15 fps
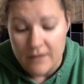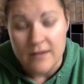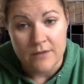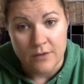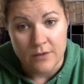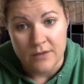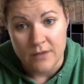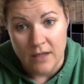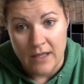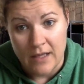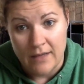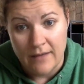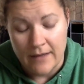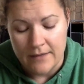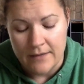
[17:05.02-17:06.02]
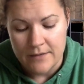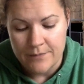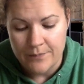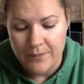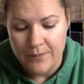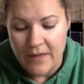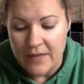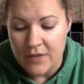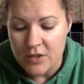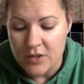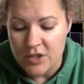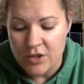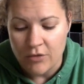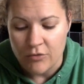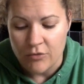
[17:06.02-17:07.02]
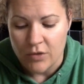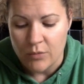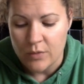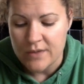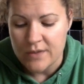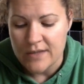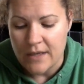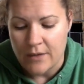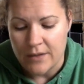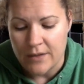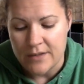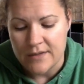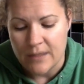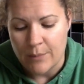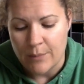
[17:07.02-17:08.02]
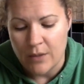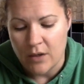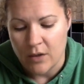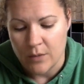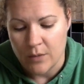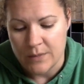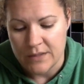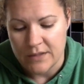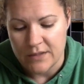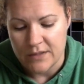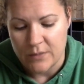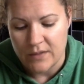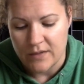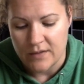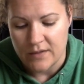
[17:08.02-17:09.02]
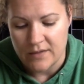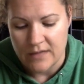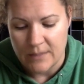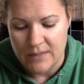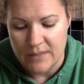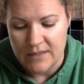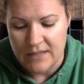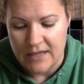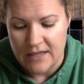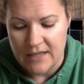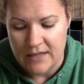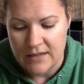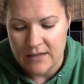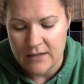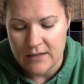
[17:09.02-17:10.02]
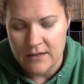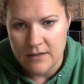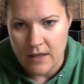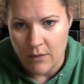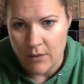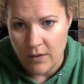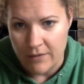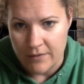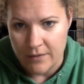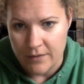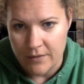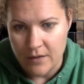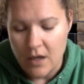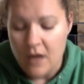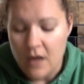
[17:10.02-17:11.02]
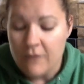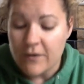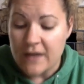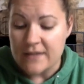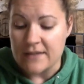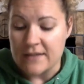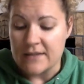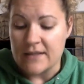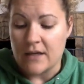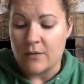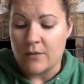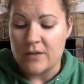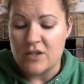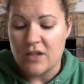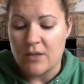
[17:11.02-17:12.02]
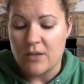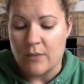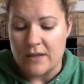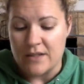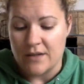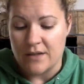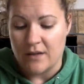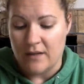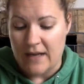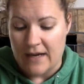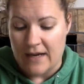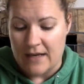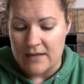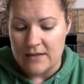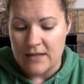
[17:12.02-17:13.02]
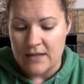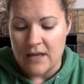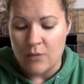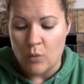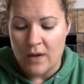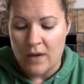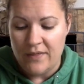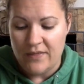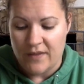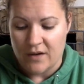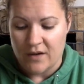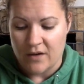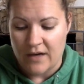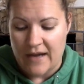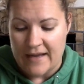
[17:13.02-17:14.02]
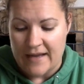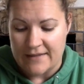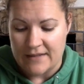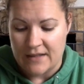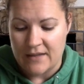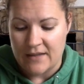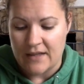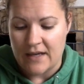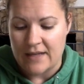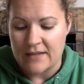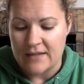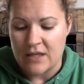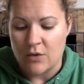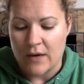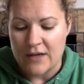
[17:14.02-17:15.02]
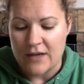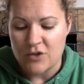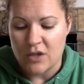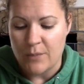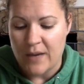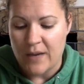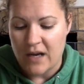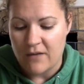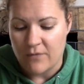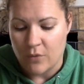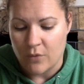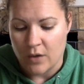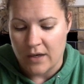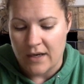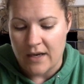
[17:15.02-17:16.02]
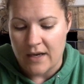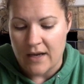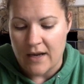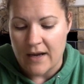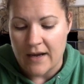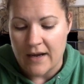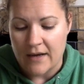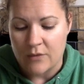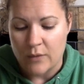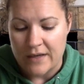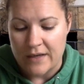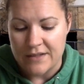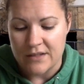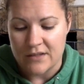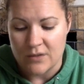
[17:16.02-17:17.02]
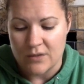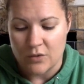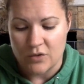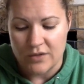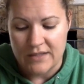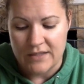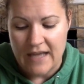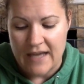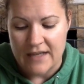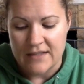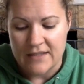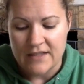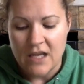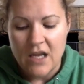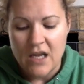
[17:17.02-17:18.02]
So it's a lot of land. And their children were settled in separate homesteads within the same estate. However, Francis had originally rented the land, and one theory has it that as he gradually paid for it and raised his social status,